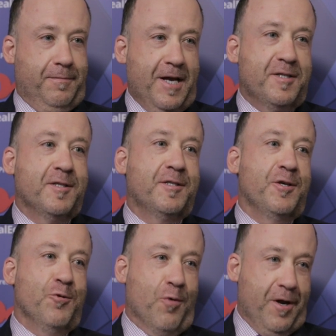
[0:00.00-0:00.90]
Nice to see
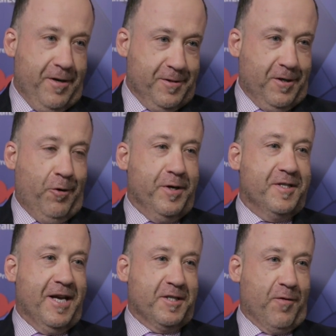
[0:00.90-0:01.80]
you, Rhonda, as always.
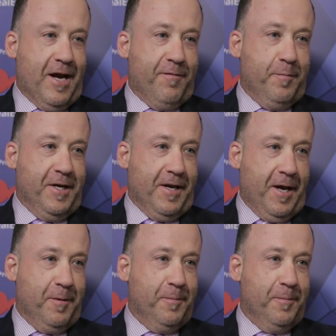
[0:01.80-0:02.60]
Thanks for having me today.